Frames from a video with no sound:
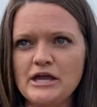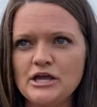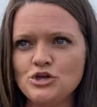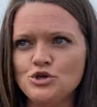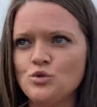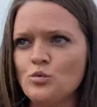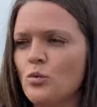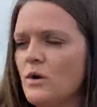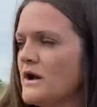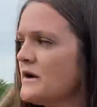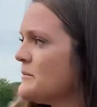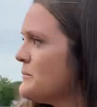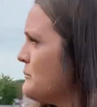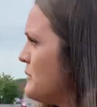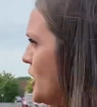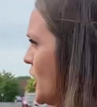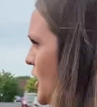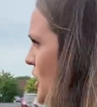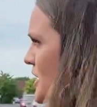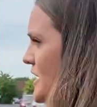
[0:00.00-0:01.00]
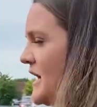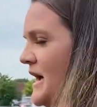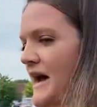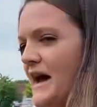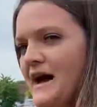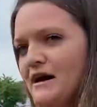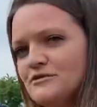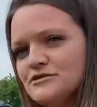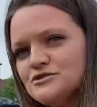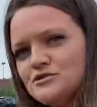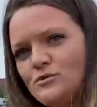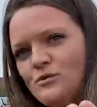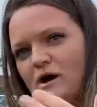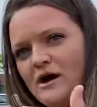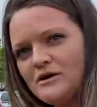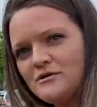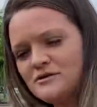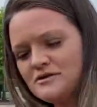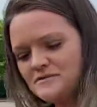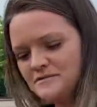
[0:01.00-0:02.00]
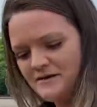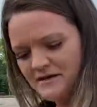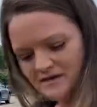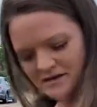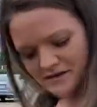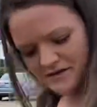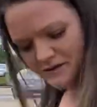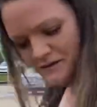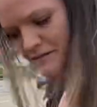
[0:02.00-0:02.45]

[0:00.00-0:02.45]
You want to park out, so walk with me. Heel.